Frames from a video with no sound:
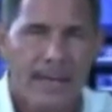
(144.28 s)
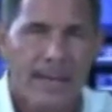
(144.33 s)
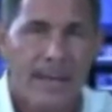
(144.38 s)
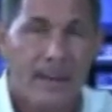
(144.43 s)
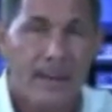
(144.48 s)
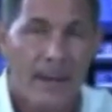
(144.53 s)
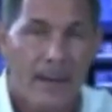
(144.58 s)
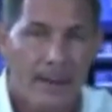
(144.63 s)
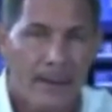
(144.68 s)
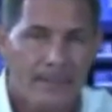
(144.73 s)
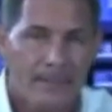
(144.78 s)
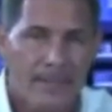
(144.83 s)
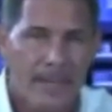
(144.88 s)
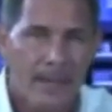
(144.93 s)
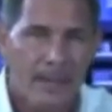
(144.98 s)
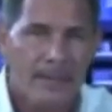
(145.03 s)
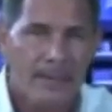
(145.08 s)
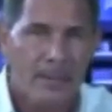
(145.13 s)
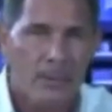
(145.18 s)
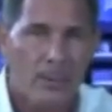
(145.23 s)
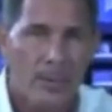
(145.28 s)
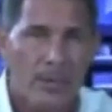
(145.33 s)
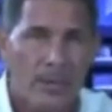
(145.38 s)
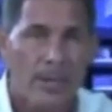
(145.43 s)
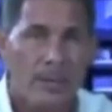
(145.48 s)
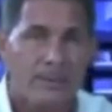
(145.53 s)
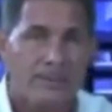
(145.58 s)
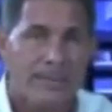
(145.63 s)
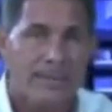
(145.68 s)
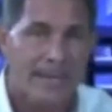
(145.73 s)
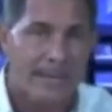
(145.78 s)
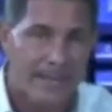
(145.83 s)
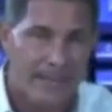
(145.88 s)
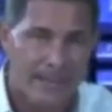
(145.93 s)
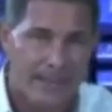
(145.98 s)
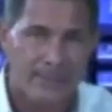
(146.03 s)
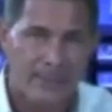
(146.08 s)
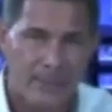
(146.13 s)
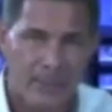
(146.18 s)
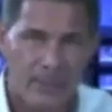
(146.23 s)
And I, am telling you, what comes out of
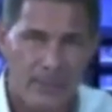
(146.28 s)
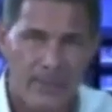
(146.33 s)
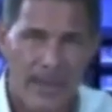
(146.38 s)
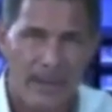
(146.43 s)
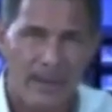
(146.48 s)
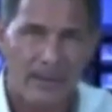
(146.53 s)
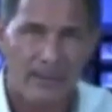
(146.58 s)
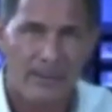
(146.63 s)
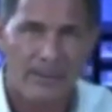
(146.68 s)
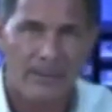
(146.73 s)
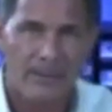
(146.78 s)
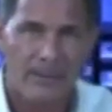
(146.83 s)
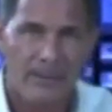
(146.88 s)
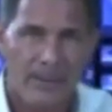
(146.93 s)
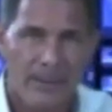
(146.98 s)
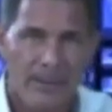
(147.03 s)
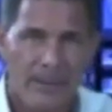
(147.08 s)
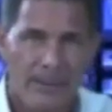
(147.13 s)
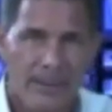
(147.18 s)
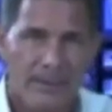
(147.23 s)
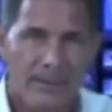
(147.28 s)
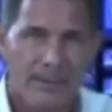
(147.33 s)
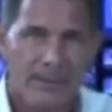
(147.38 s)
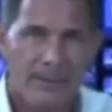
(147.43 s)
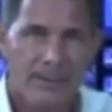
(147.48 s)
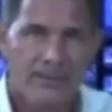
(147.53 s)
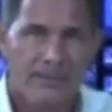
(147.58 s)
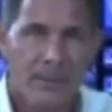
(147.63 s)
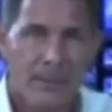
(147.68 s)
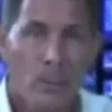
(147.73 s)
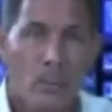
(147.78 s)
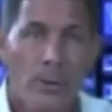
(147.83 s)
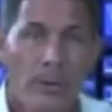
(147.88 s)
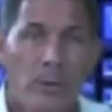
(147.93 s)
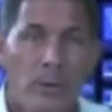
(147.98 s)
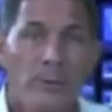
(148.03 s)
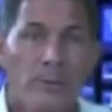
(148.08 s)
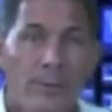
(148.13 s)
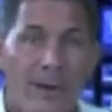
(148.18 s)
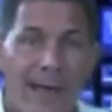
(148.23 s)
his or her mouth is,
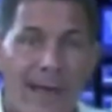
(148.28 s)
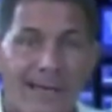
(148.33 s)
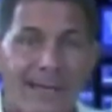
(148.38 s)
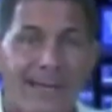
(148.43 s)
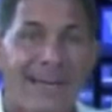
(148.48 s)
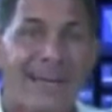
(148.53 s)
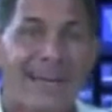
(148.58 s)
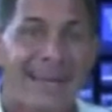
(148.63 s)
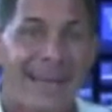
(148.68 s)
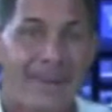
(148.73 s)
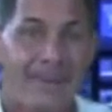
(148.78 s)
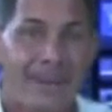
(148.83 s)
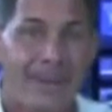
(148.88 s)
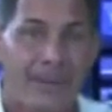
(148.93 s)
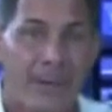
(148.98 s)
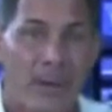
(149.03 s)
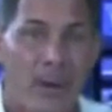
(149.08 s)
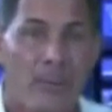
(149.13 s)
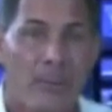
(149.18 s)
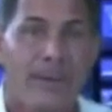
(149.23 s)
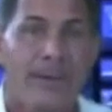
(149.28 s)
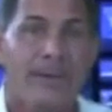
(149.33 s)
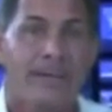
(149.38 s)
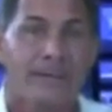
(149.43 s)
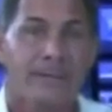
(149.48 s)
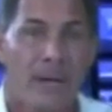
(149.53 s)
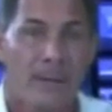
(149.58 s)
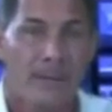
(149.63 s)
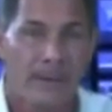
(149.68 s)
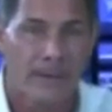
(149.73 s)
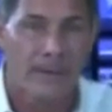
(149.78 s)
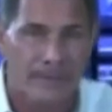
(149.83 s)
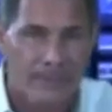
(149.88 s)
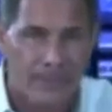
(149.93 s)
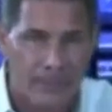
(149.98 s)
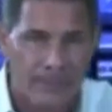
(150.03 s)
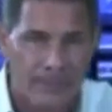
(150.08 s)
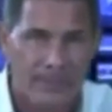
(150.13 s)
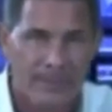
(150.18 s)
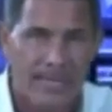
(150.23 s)
when you find it, let me know because I'll be the
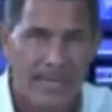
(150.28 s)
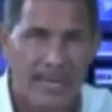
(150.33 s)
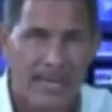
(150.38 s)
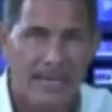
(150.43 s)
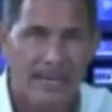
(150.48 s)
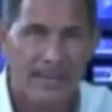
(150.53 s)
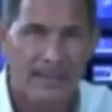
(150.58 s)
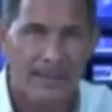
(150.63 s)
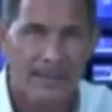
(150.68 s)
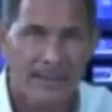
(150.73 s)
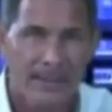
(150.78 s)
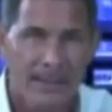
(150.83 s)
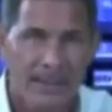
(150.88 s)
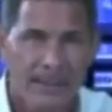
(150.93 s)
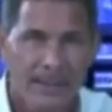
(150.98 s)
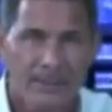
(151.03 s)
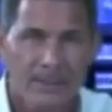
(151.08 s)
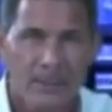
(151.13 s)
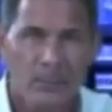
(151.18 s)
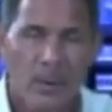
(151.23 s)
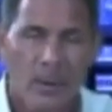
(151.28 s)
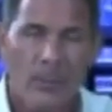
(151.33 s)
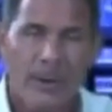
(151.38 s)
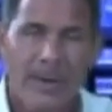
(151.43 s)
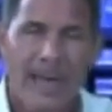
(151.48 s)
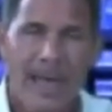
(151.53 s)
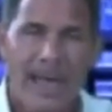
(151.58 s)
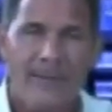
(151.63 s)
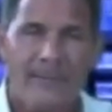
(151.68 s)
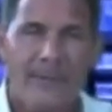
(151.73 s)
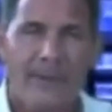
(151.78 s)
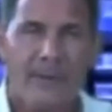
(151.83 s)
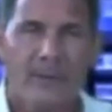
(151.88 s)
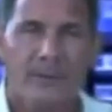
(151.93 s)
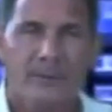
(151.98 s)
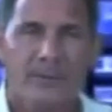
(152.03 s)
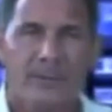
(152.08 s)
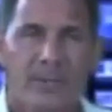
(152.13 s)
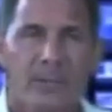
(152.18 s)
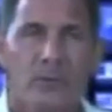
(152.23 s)
first to take it. So what we have
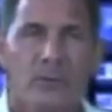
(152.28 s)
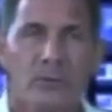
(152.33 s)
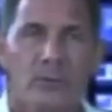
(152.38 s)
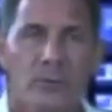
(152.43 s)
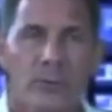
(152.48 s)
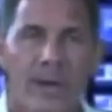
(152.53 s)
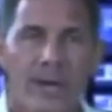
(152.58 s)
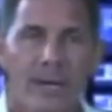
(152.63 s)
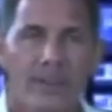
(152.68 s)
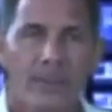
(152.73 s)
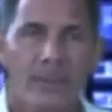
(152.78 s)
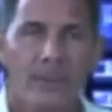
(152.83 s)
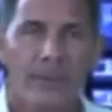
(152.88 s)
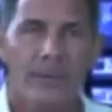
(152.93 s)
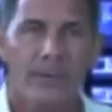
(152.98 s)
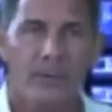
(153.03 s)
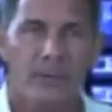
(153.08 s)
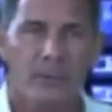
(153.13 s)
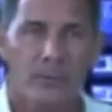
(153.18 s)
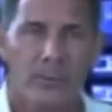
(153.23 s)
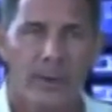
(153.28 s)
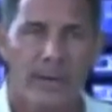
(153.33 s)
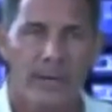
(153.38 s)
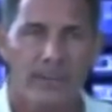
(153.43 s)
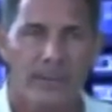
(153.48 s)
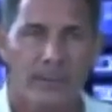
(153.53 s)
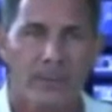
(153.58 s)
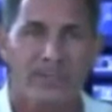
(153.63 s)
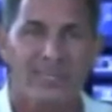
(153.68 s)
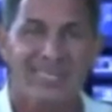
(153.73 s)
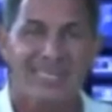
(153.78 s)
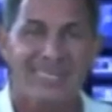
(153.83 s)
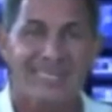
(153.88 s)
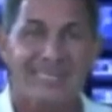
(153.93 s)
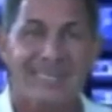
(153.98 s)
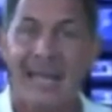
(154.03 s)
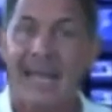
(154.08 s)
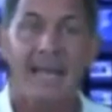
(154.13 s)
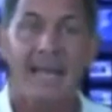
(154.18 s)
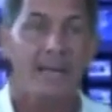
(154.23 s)
here is an incredible, incredible
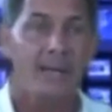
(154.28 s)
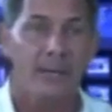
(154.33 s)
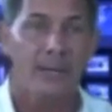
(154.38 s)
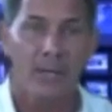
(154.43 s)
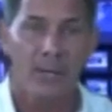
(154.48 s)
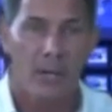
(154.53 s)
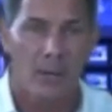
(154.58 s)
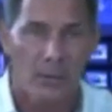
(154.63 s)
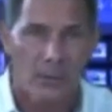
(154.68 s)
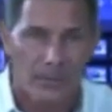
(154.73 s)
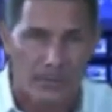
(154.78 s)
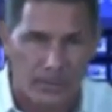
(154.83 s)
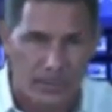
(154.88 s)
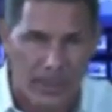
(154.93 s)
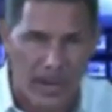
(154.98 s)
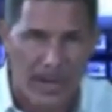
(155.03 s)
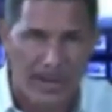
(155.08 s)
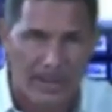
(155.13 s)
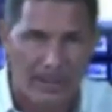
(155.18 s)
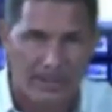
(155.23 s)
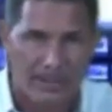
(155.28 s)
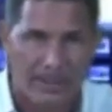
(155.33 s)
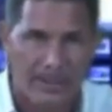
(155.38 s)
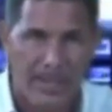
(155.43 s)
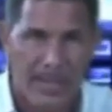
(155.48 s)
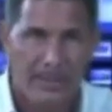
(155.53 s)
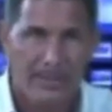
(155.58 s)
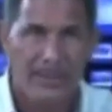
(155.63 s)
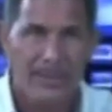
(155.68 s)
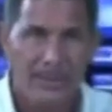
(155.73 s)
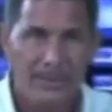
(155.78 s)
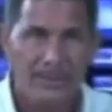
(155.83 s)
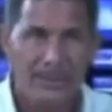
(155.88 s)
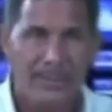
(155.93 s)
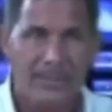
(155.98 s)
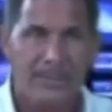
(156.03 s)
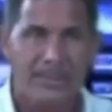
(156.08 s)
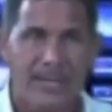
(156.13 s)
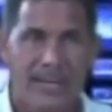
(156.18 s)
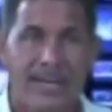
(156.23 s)
standalone product. I mean, this
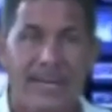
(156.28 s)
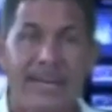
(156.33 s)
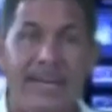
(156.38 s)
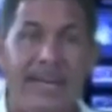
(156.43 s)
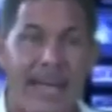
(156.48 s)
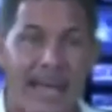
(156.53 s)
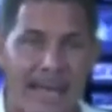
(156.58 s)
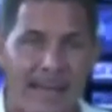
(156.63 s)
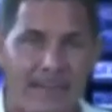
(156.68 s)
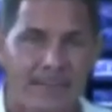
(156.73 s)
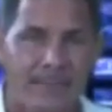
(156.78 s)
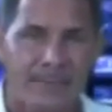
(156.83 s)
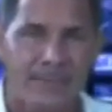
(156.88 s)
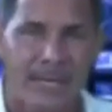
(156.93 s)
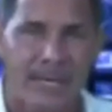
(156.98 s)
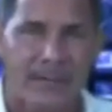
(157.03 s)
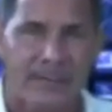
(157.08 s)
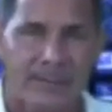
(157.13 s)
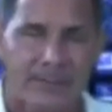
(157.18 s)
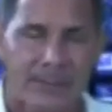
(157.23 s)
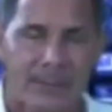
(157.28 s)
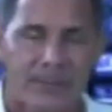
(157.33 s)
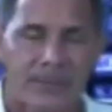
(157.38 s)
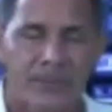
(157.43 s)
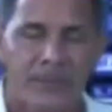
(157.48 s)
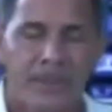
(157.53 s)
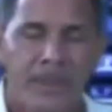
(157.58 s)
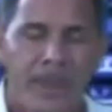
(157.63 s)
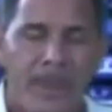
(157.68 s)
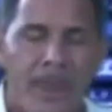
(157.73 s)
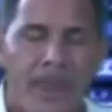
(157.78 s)
is a game changer.